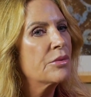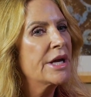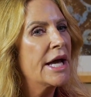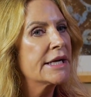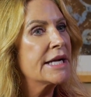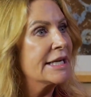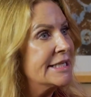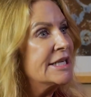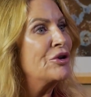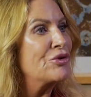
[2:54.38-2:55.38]
We had
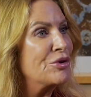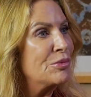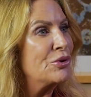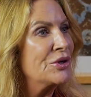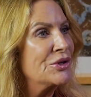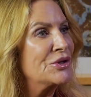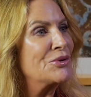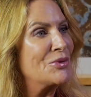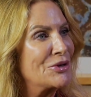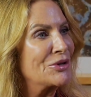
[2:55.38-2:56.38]
1,900 employees
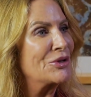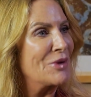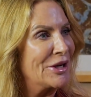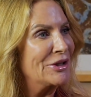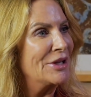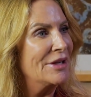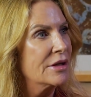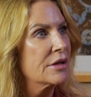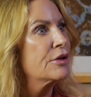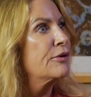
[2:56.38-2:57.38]
that worked
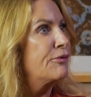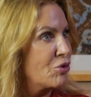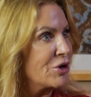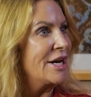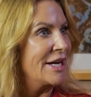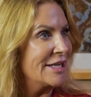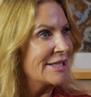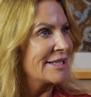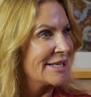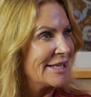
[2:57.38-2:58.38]
directly for
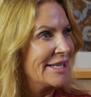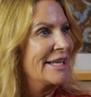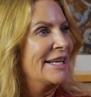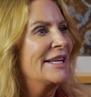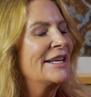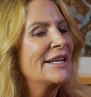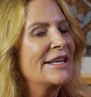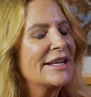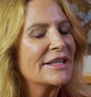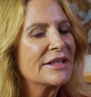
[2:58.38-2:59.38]
us.
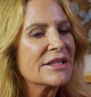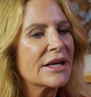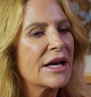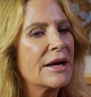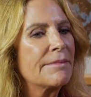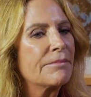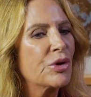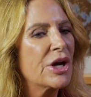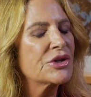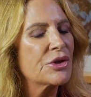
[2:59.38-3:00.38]
And
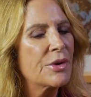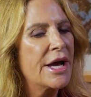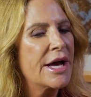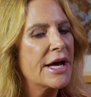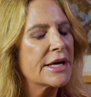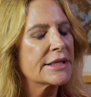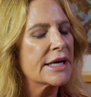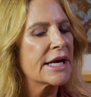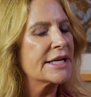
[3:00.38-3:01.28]
we also had